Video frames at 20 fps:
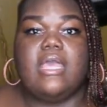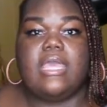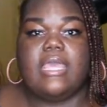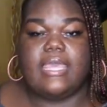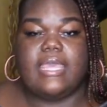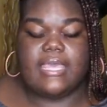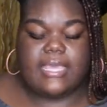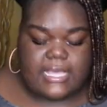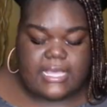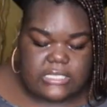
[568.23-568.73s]

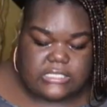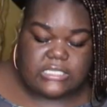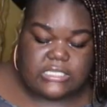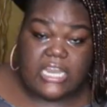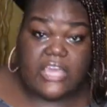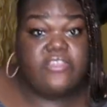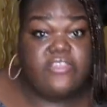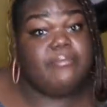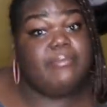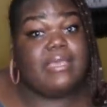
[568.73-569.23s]
is
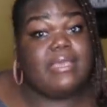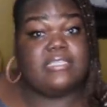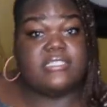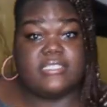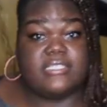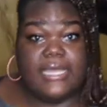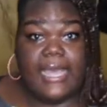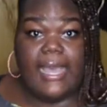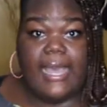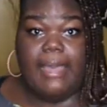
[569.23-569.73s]
another
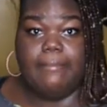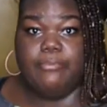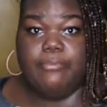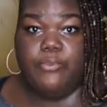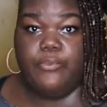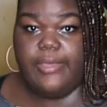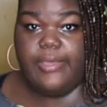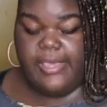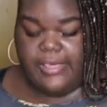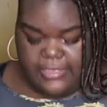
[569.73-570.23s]
mesh top
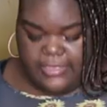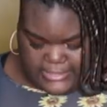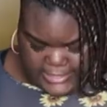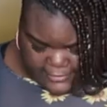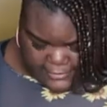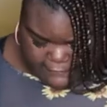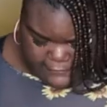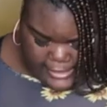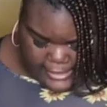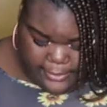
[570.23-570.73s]
with
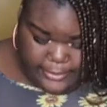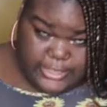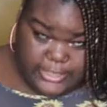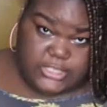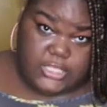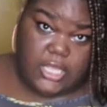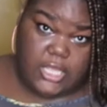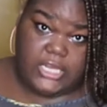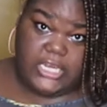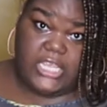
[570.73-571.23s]

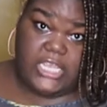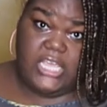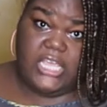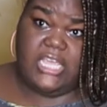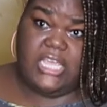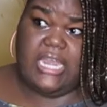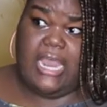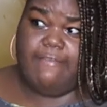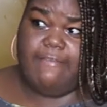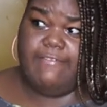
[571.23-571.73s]
sunflowers on
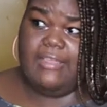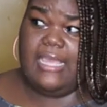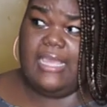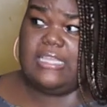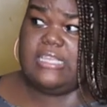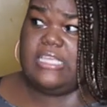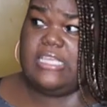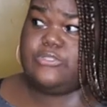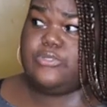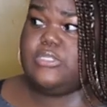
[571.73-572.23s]
it and I feel
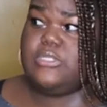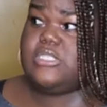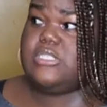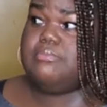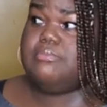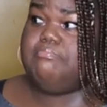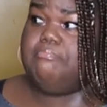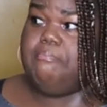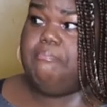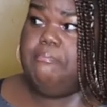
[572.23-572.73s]
like this one's
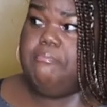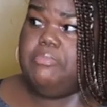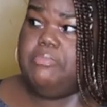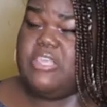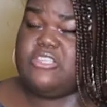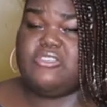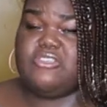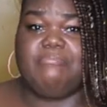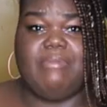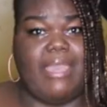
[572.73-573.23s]

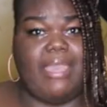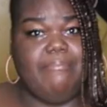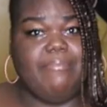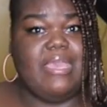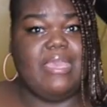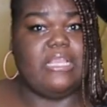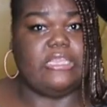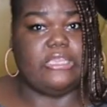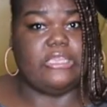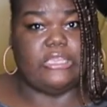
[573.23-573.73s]
this one might
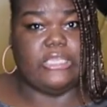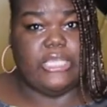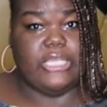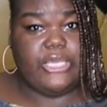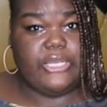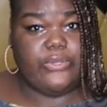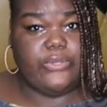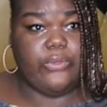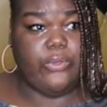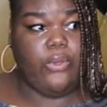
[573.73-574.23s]
be a
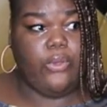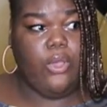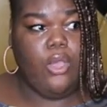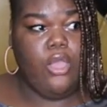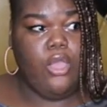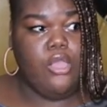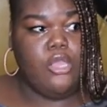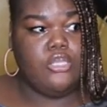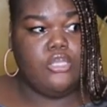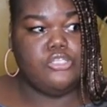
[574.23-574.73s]
little
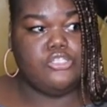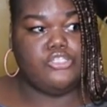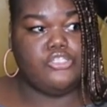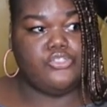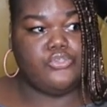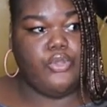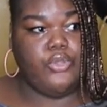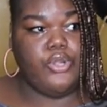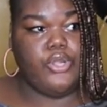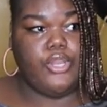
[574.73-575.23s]

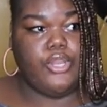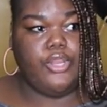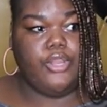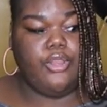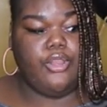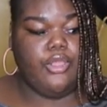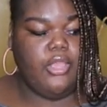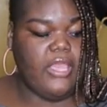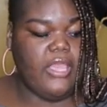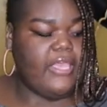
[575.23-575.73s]

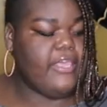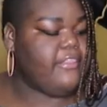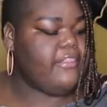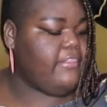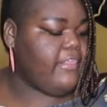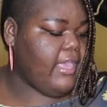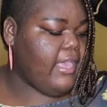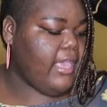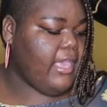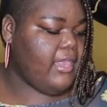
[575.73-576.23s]
shorter
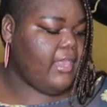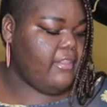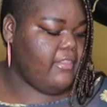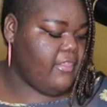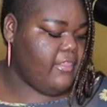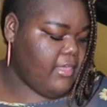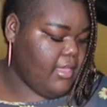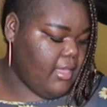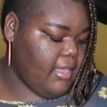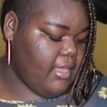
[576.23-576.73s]

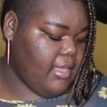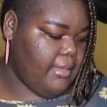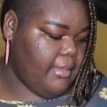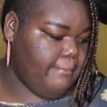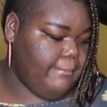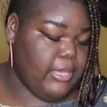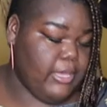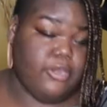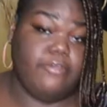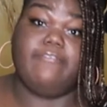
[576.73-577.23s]
than
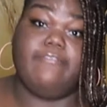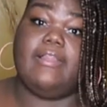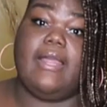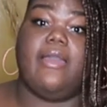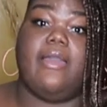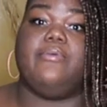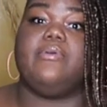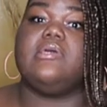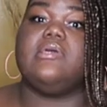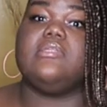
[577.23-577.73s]
the
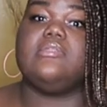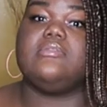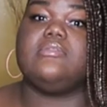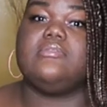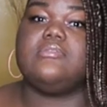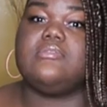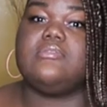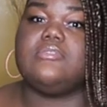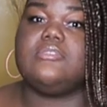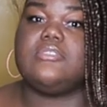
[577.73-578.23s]
butterfly one
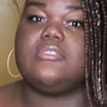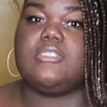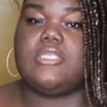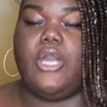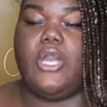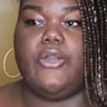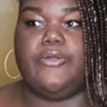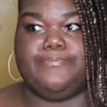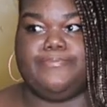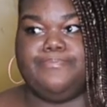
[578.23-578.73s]

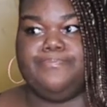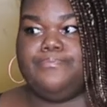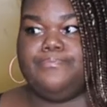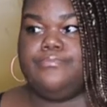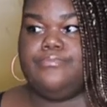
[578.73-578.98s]
so